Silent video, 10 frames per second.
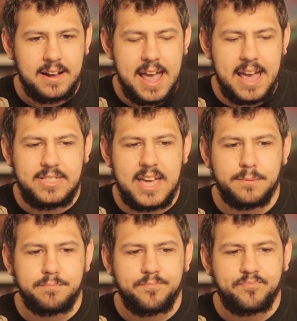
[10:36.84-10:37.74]
And
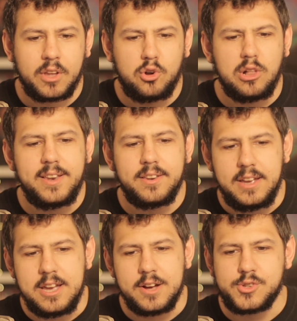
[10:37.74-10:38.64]
then Glenn,
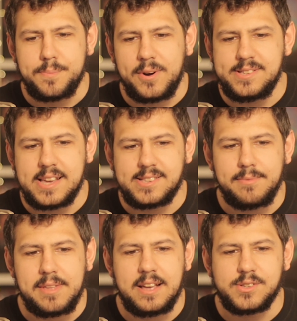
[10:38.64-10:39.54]
he also points out
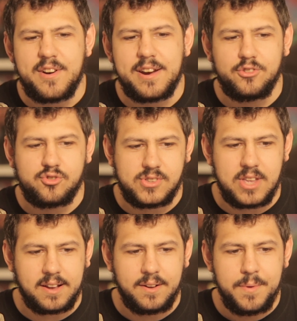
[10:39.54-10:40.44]
something else very
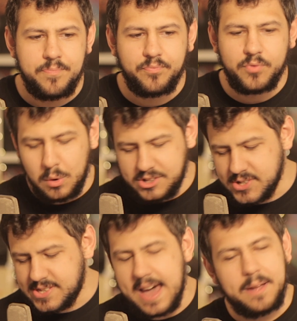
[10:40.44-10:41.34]
interesting, which
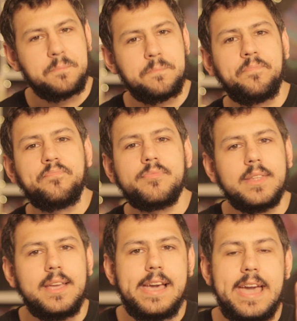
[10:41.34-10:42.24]
is that
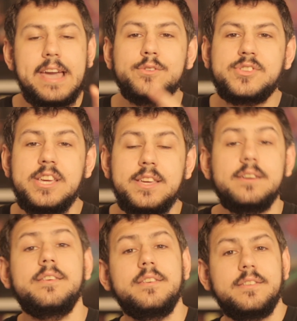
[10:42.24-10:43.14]

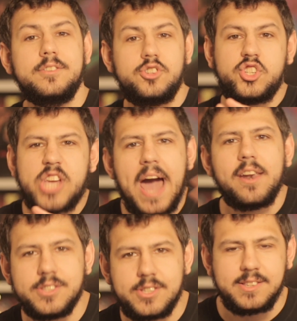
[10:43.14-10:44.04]
AOC shat
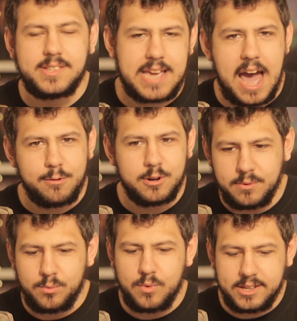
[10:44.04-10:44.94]
on Tulsi
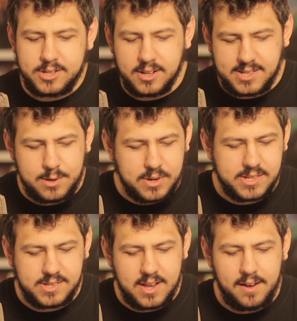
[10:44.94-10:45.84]
Gabbard when Tulsi
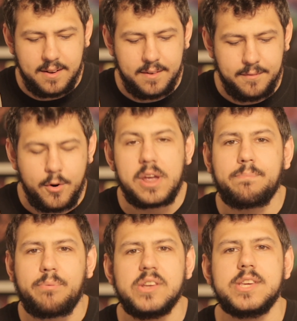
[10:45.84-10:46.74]
was voting
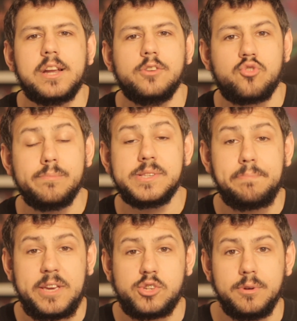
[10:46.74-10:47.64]
president on Trump's
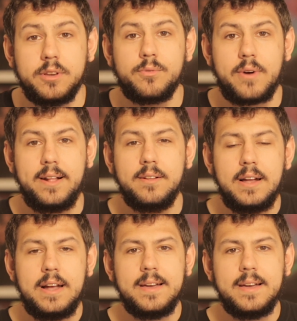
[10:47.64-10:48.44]
impeachment, right?